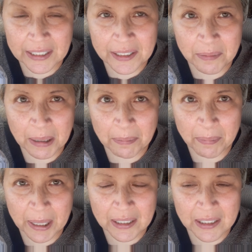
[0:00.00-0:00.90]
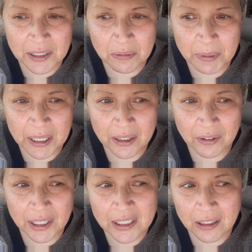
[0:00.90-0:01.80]
that I did my best to be
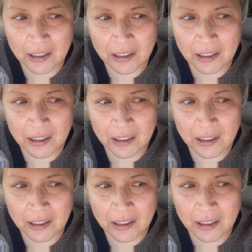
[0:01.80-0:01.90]
here